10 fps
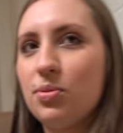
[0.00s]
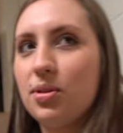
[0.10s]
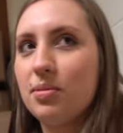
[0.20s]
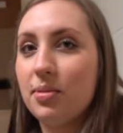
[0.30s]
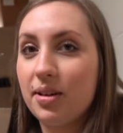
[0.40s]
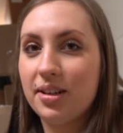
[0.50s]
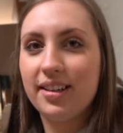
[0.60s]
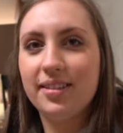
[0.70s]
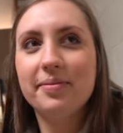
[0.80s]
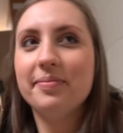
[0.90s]
like- important part.
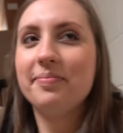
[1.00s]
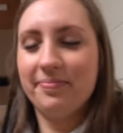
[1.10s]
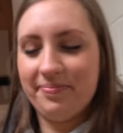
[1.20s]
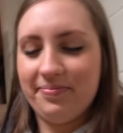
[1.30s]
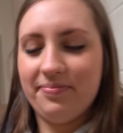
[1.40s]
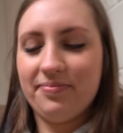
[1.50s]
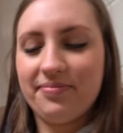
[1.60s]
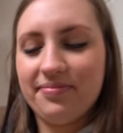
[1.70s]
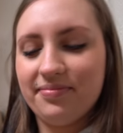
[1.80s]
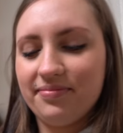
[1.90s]
Oh, yeah. But that's
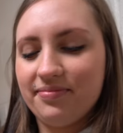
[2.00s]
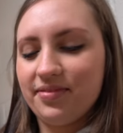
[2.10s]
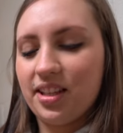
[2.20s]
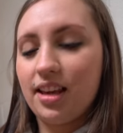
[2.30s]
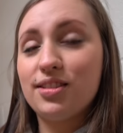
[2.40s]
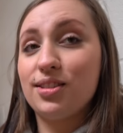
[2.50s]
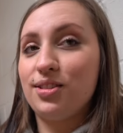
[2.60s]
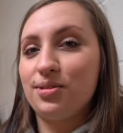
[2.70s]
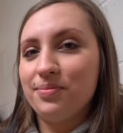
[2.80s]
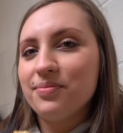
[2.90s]
Yeah. Correct. also The cake's good
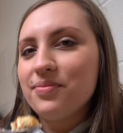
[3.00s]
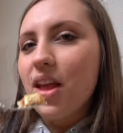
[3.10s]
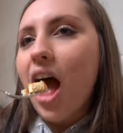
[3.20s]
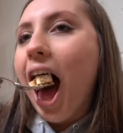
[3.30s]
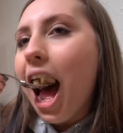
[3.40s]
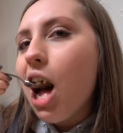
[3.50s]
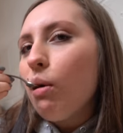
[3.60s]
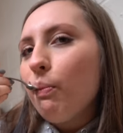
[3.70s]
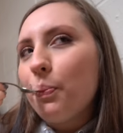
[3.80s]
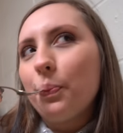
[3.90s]
too. what's the too. word? It's He only
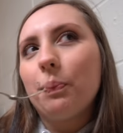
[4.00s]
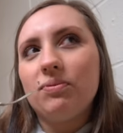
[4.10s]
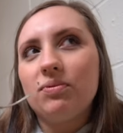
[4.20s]
wants one